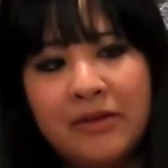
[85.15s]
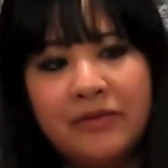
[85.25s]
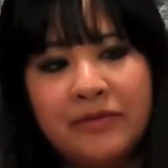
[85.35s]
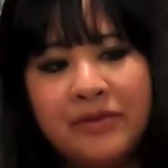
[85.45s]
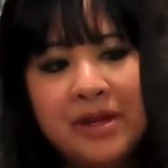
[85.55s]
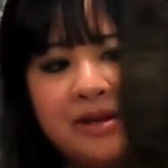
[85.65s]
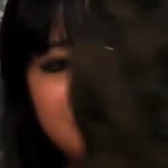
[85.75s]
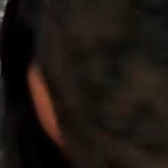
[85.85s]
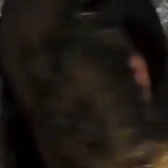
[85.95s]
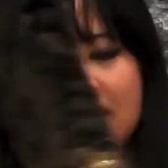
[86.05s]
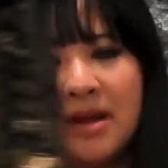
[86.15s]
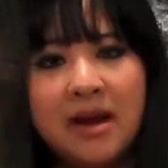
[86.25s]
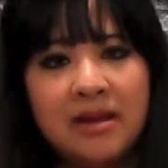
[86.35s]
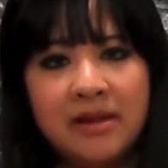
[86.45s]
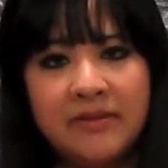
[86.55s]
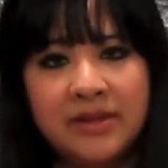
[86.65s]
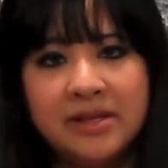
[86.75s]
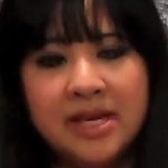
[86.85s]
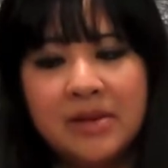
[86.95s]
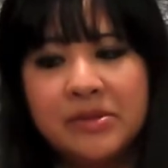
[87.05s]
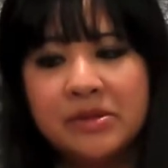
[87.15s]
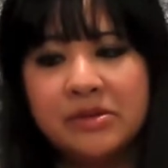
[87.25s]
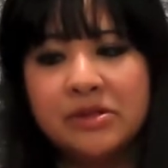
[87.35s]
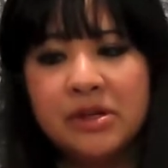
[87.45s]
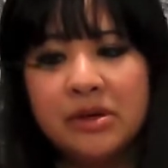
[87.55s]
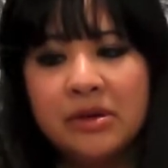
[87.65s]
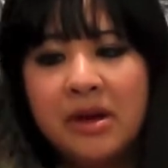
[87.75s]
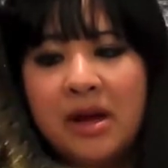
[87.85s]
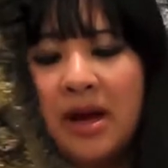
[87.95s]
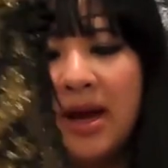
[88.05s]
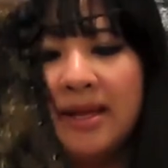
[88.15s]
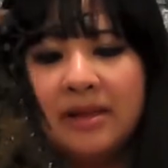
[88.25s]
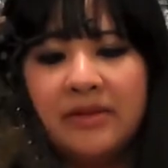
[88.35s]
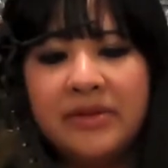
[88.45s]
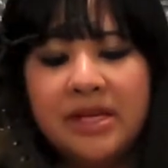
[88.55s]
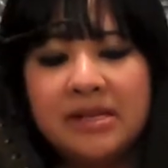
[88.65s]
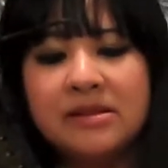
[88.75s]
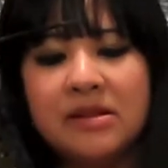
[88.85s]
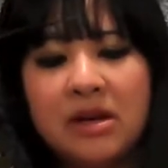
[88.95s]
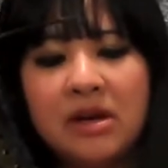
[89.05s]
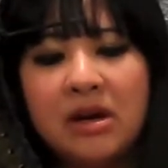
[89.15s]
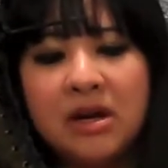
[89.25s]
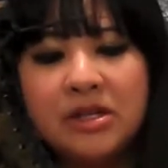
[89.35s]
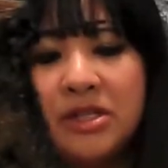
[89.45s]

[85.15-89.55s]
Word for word: of the style of the damsels so I love these they're